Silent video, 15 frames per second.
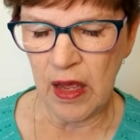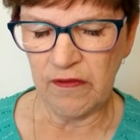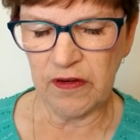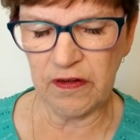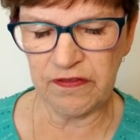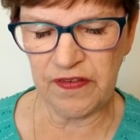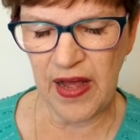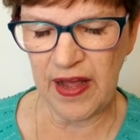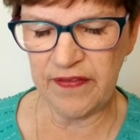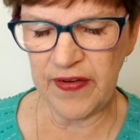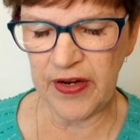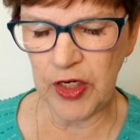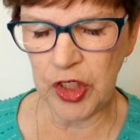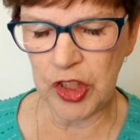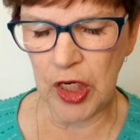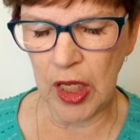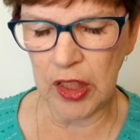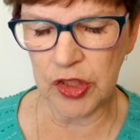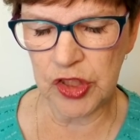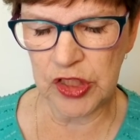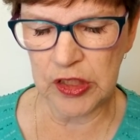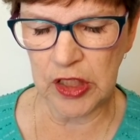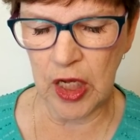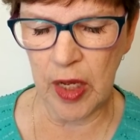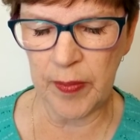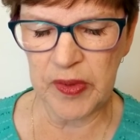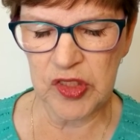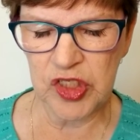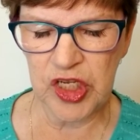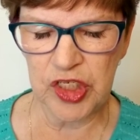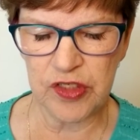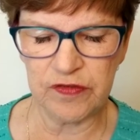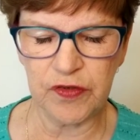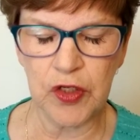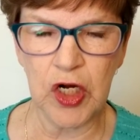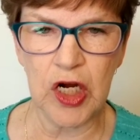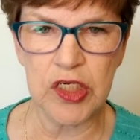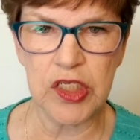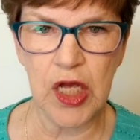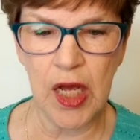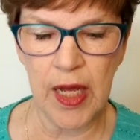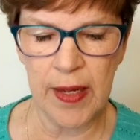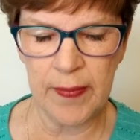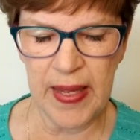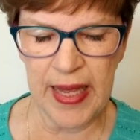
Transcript: for $500 compensation for our time